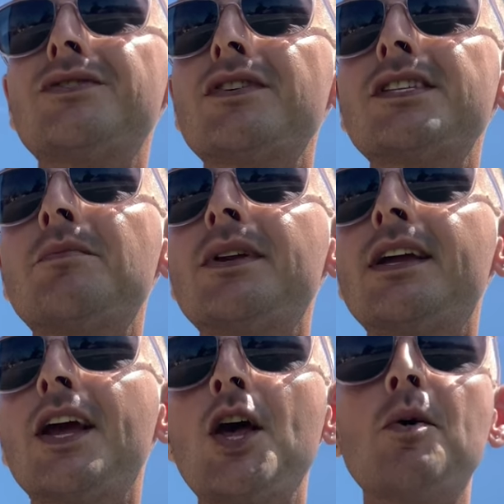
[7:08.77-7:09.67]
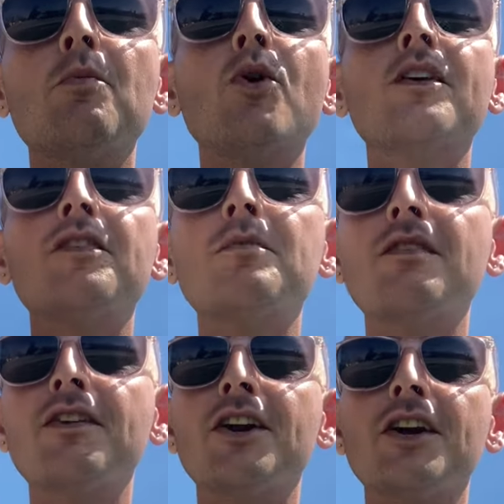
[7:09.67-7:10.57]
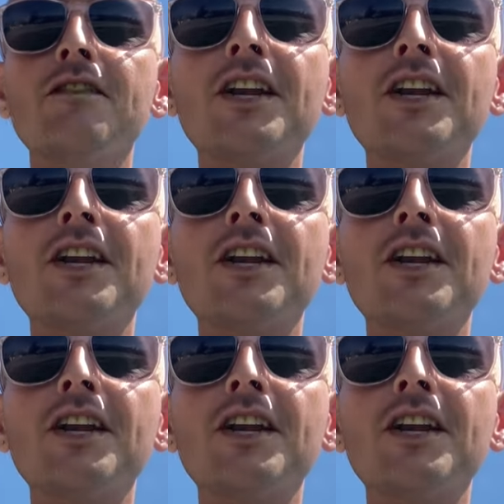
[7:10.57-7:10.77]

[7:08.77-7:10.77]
for somebody. More of it, my friend. It could even